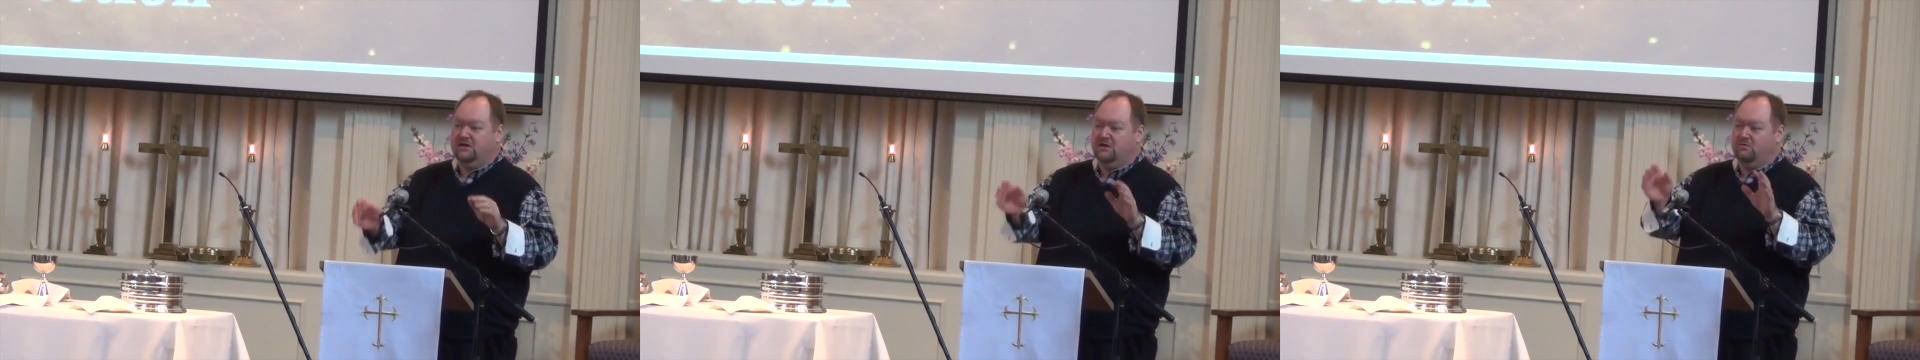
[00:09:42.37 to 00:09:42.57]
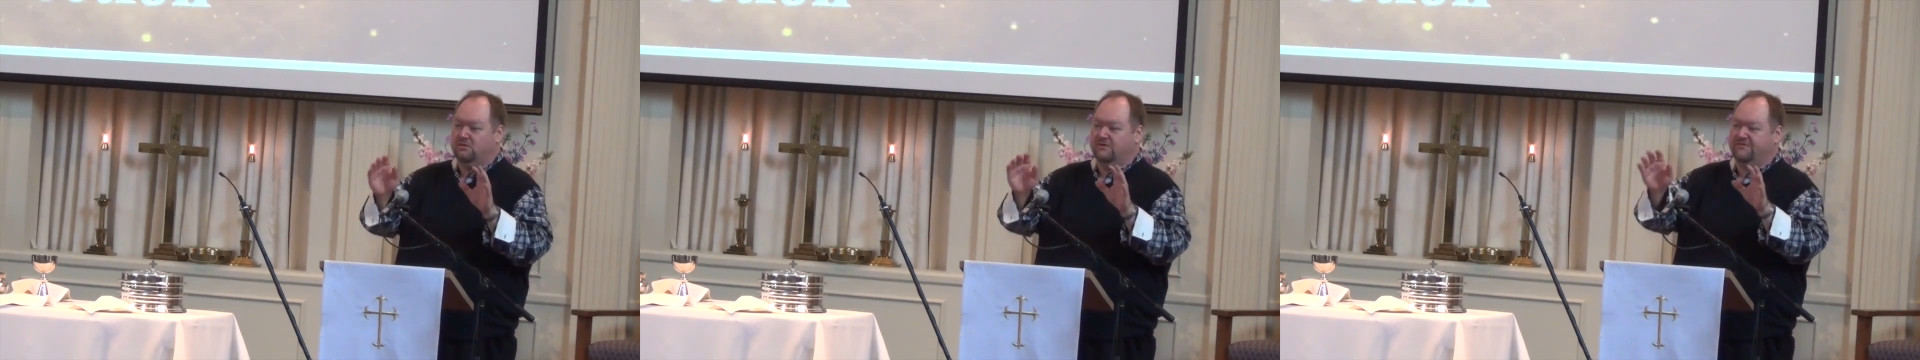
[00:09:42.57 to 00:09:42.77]

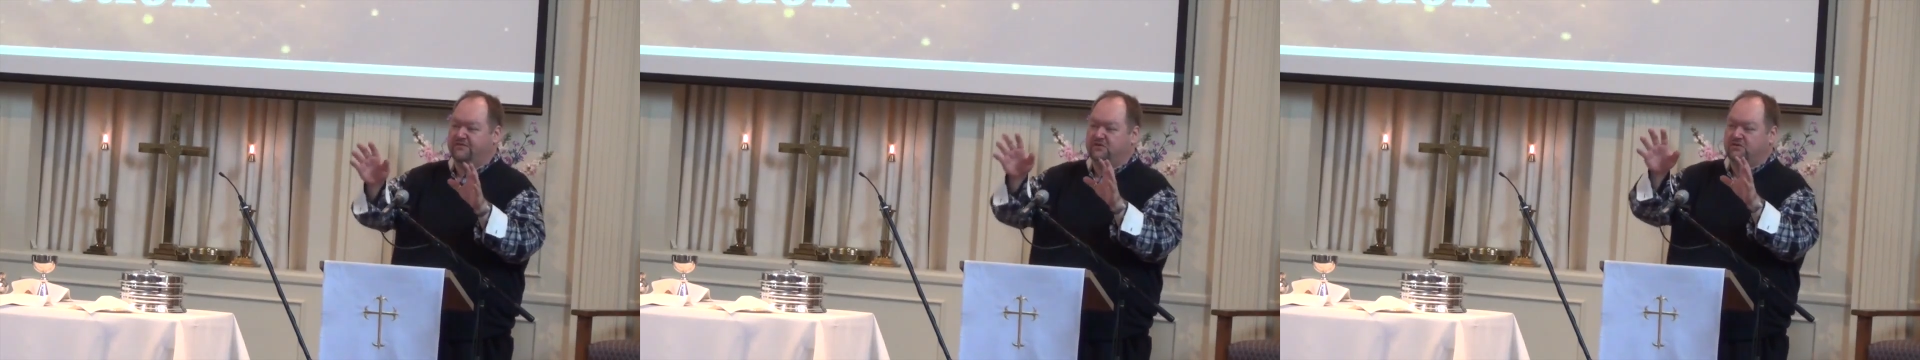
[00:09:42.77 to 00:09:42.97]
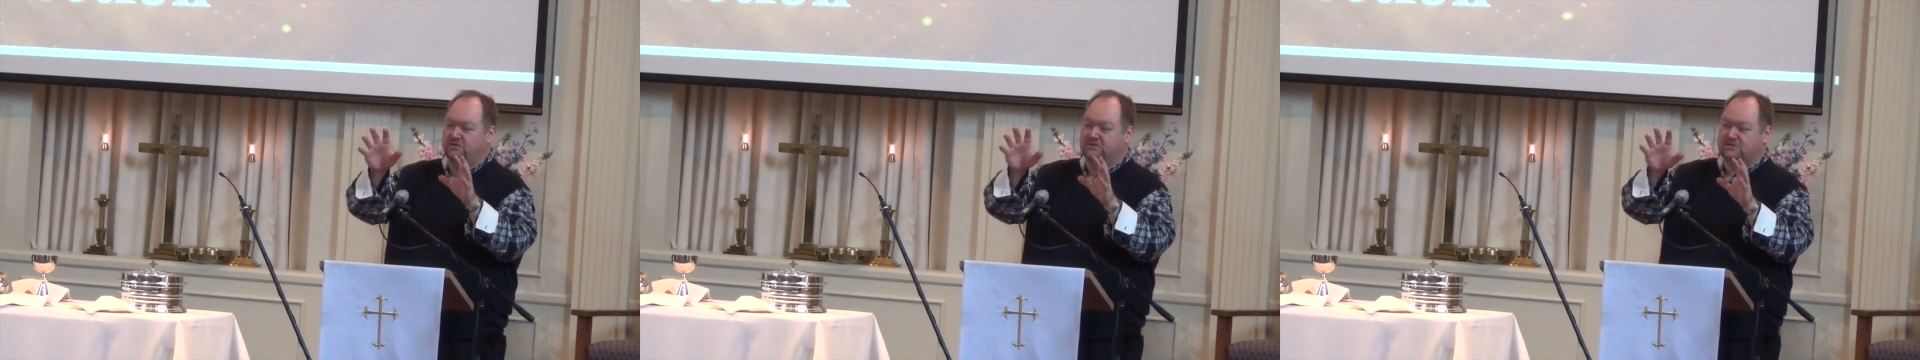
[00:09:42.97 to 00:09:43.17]
who
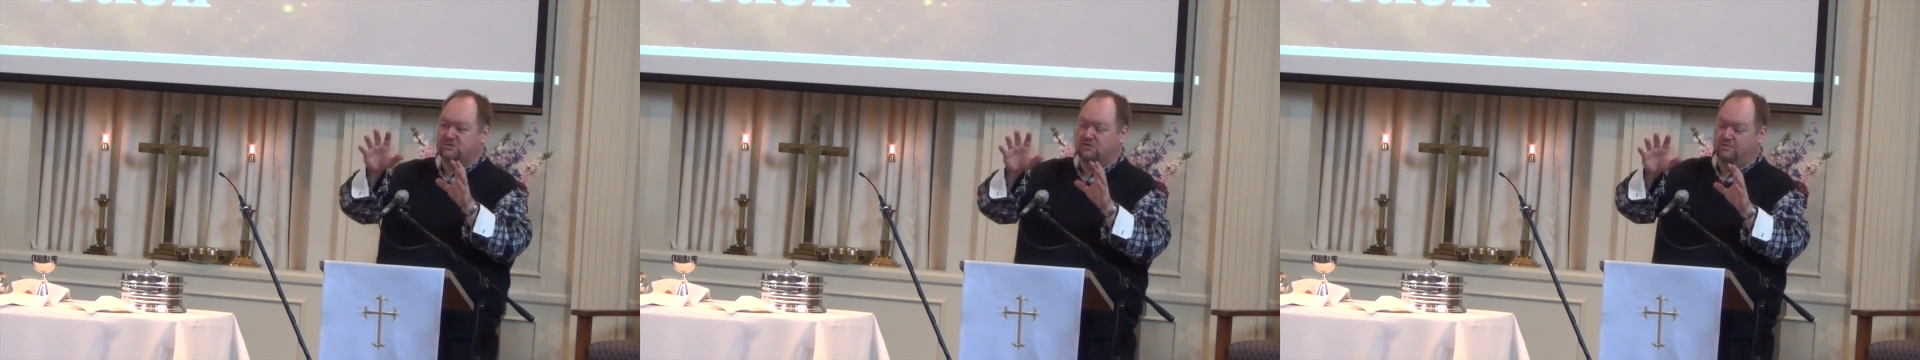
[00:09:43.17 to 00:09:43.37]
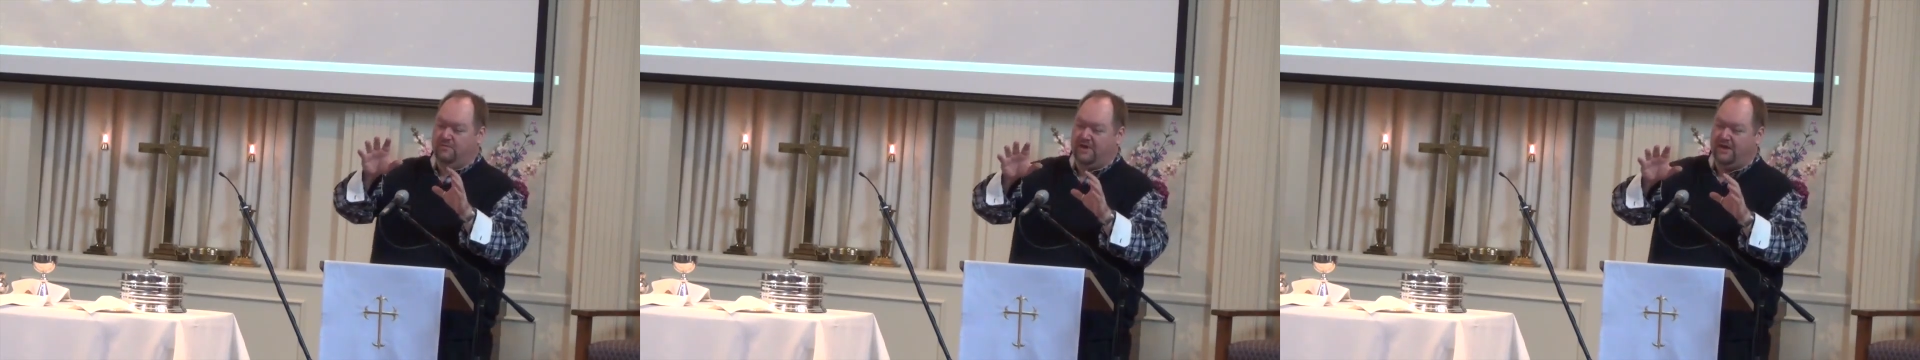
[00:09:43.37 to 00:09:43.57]
refused
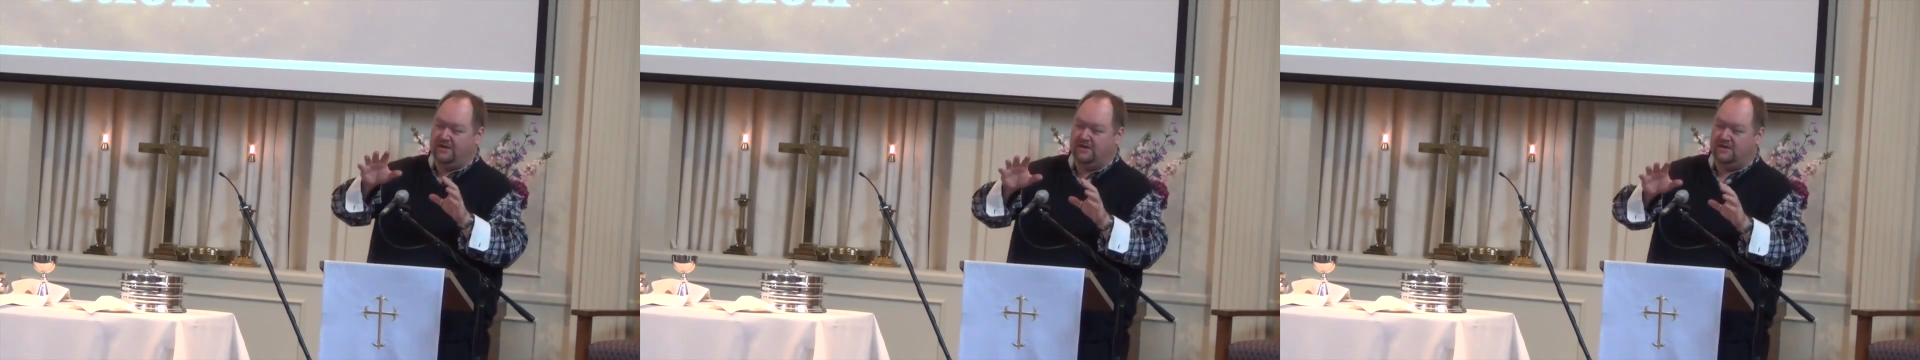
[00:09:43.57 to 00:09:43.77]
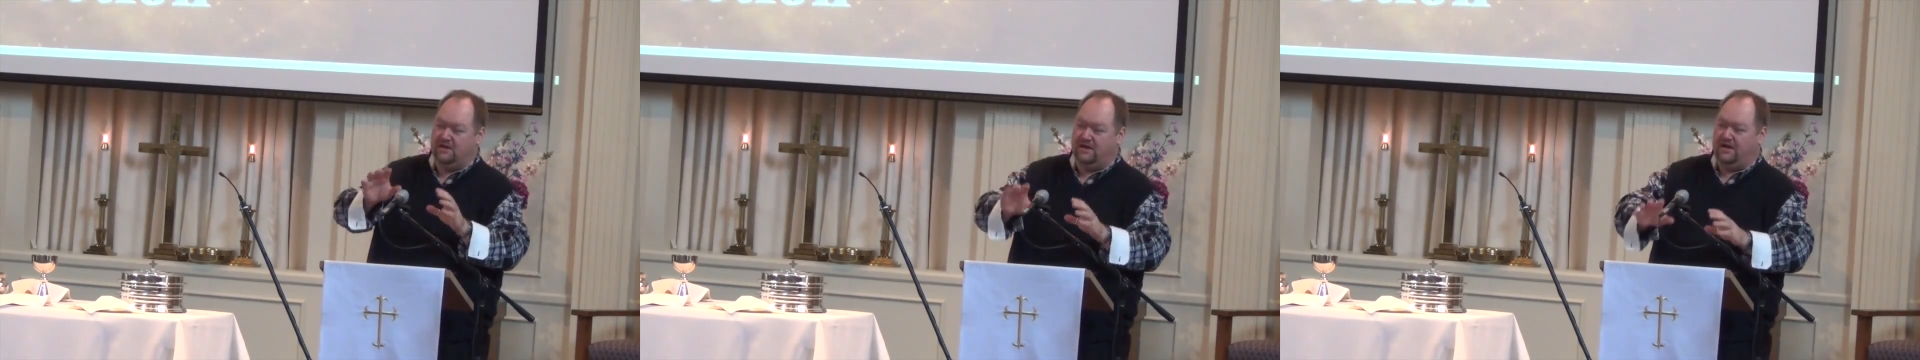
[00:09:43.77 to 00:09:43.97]
to
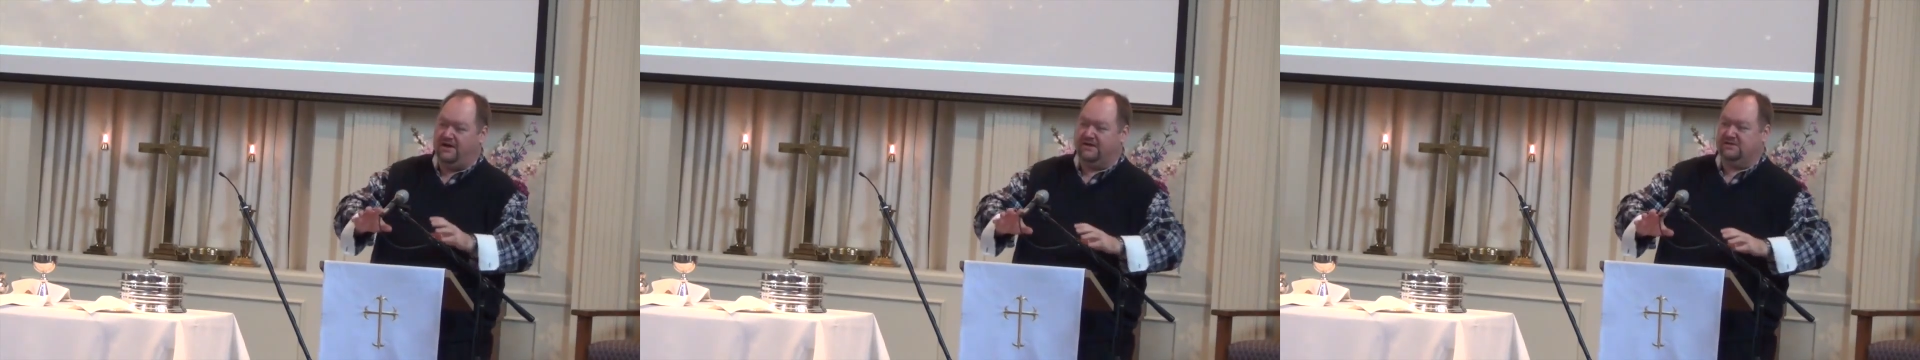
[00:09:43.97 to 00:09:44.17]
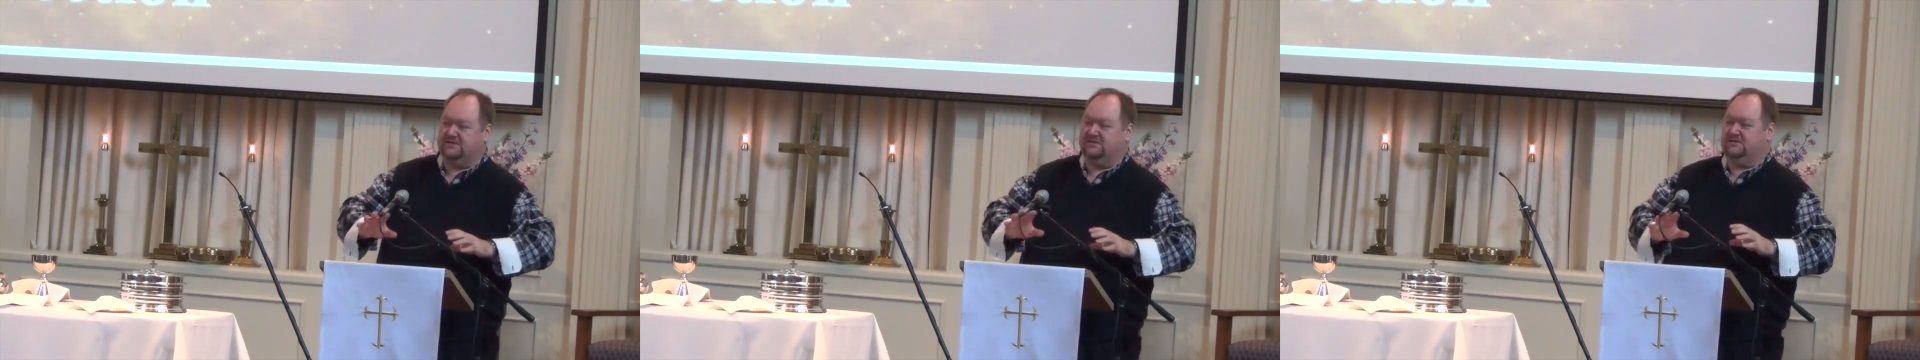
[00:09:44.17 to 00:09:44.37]
abandon
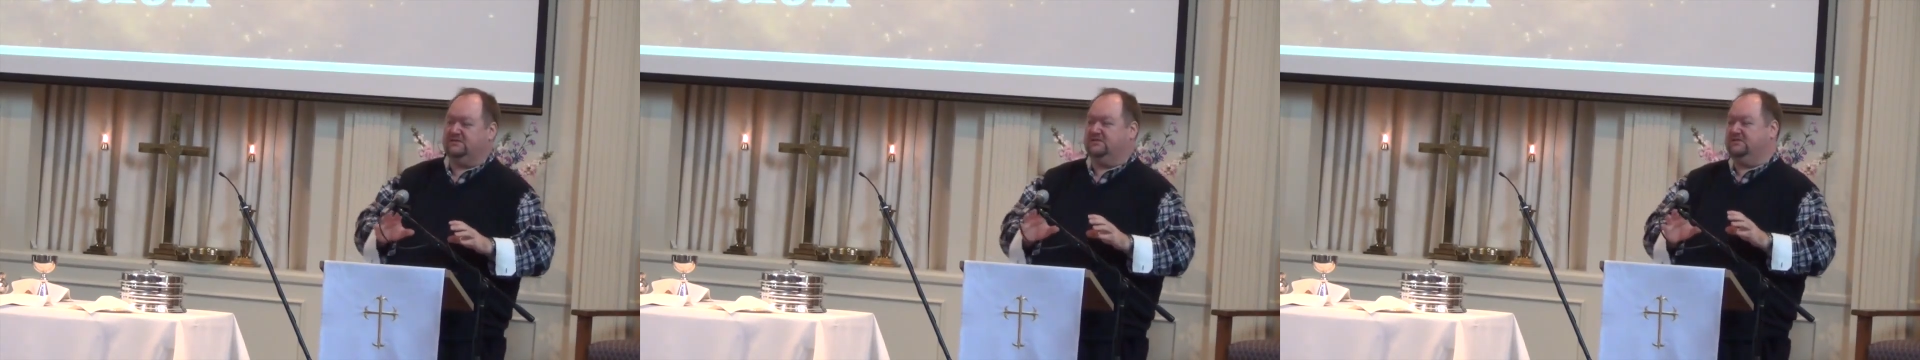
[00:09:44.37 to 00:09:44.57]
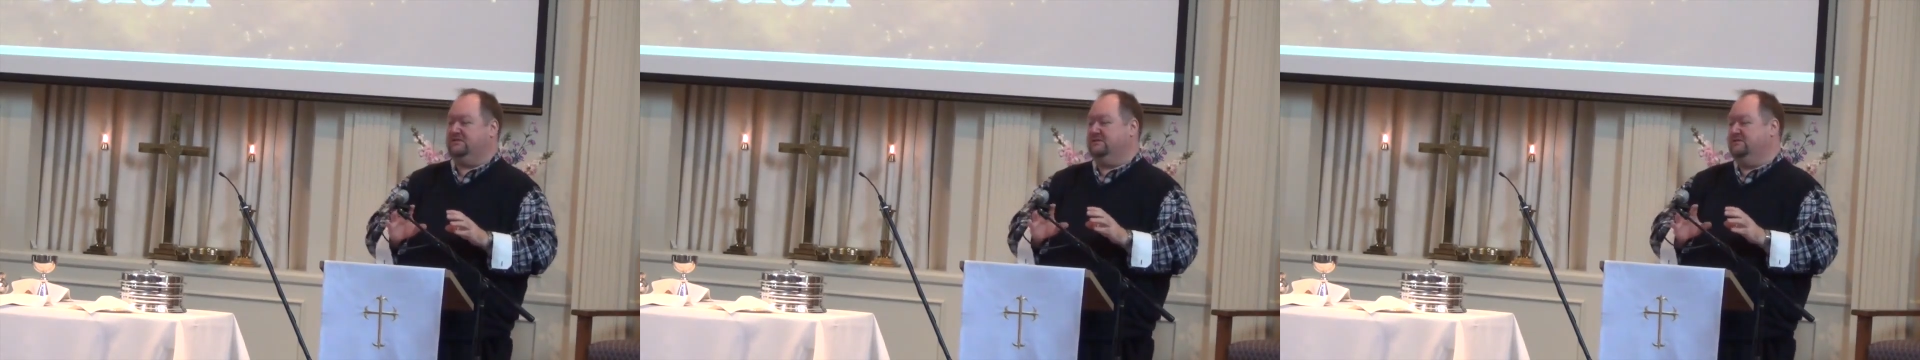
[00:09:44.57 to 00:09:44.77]

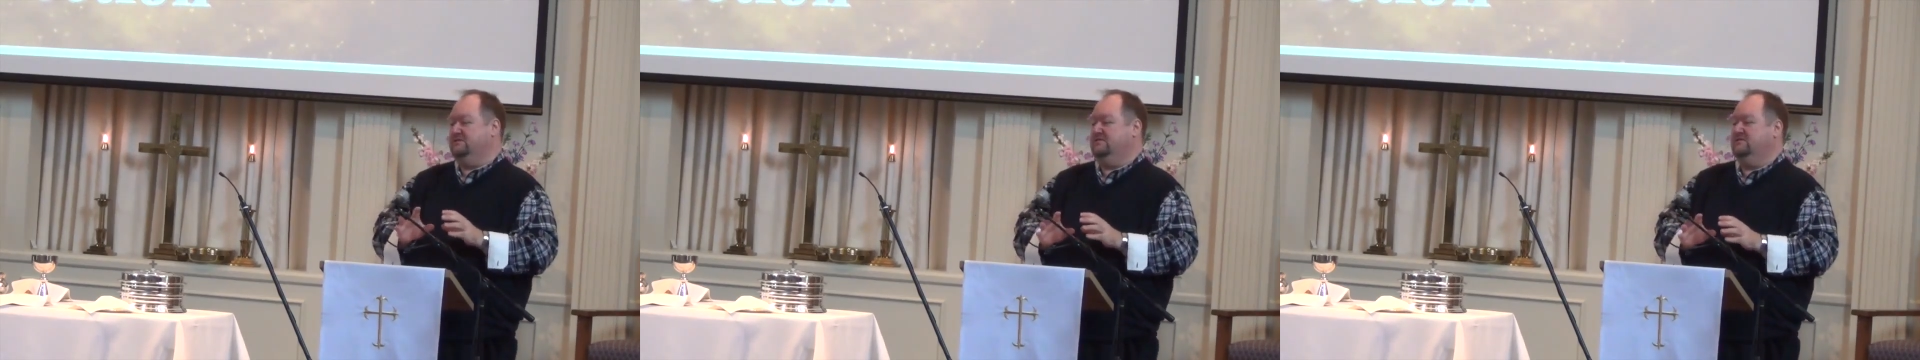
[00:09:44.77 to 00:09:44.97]
us